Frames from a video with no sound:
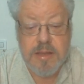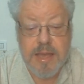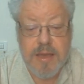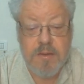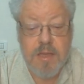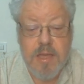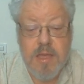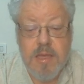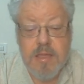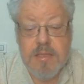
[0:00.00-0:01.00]
Now,
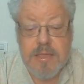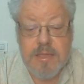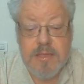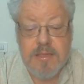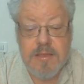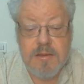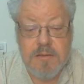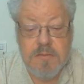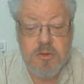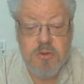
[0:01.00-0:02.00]
this is the
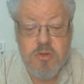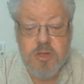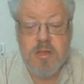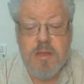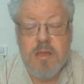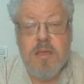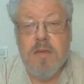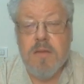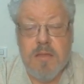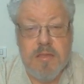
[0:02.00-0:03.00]
conclusion.
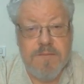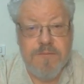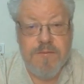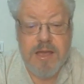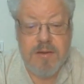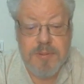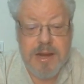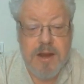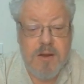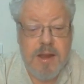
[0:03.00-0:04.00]
It's the final
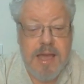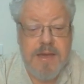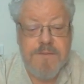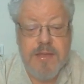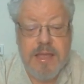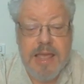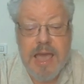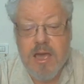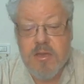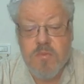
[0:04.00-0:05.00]
paragraph. And
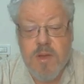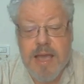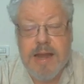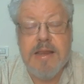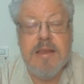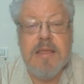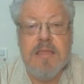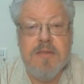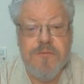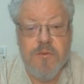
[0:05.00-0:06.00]
how you write it,
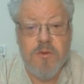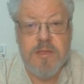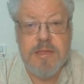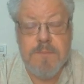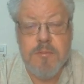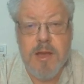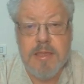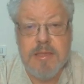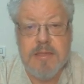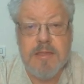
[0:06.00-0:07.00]
it's a 4-step
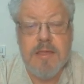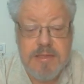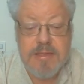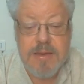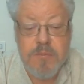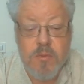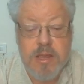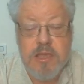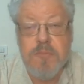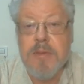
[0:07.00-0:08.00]
process. Step
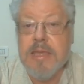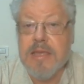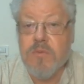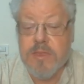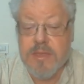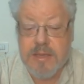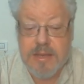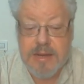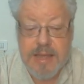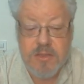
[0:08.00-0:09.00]
1, you begin with a
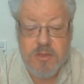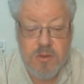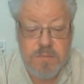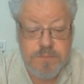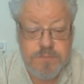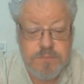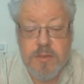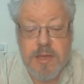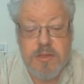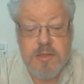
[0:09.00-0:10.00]
connector,
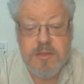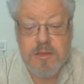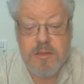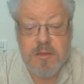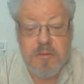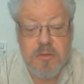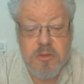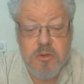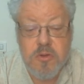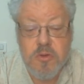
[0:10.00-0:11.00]
such as to
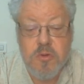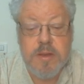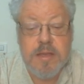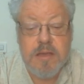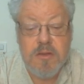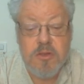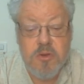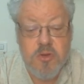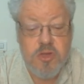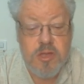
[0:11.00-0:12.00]
conclude or in
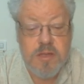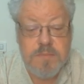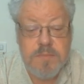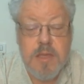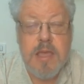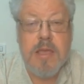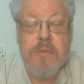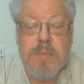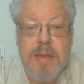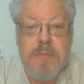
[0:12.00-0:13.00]
conclusion.
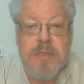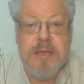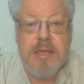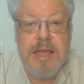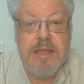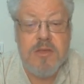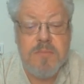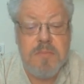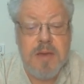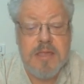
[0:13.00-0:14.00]
Remember, the connector
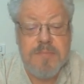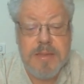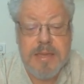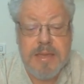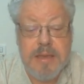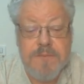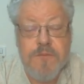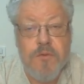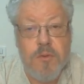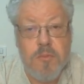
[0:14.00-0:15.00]
must be
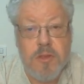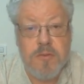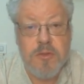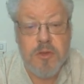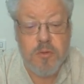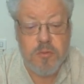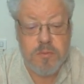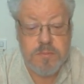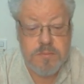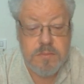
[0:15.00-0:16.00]
formal in
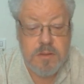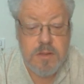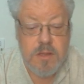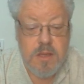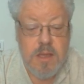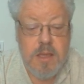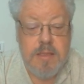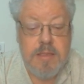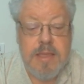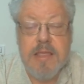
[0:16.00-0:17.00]
tone.
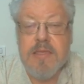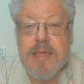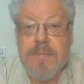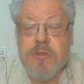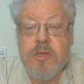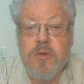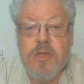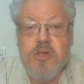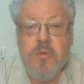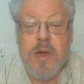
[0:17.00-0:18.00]
Then step 2
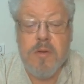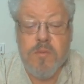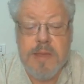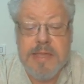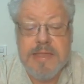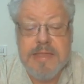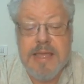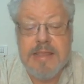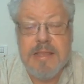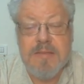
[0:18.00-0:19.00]
is you want to
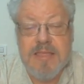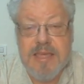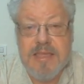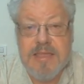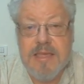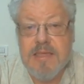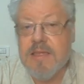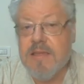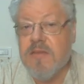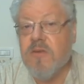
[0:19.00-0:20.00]
restate the
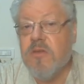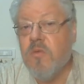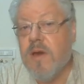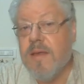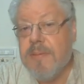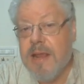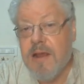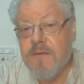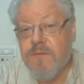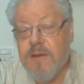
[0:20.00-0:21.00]
thesis. So you want to
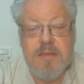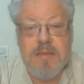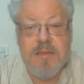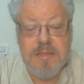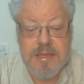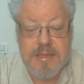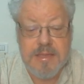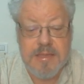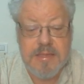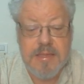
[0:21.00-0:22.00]
paraphrase the
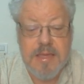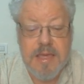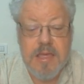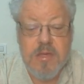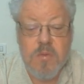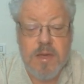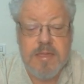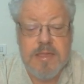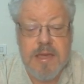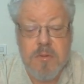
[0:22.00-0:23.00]
thesis. You want
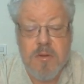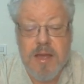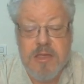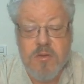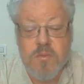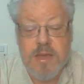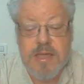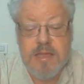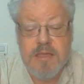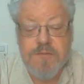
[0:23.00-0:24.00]
to summarize your
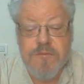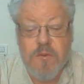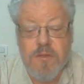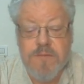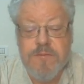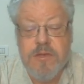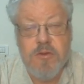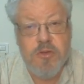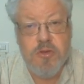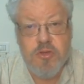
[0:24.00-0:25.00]
reasons for the
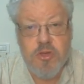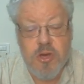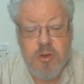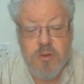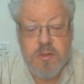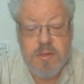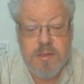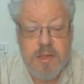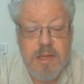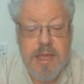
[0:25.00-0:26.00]
view you chose,
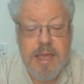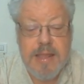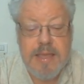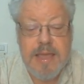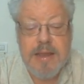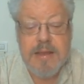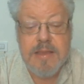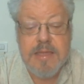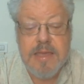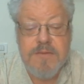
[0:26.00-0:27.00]
and then
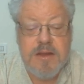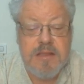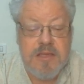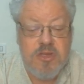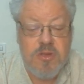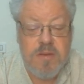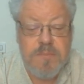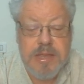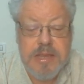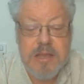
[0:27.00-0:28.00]
give an additional
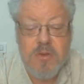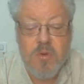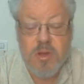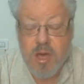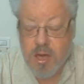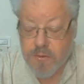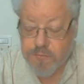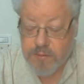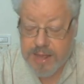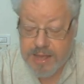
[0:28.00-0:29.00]
opinion or call
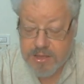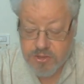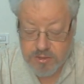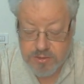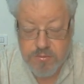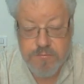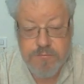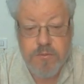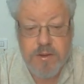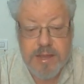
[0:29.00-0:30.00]
for action. So
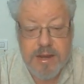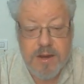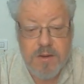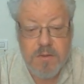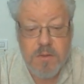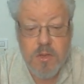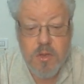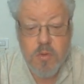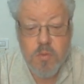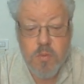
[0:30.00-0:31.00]
for here,
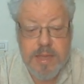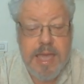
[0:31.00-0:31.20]
we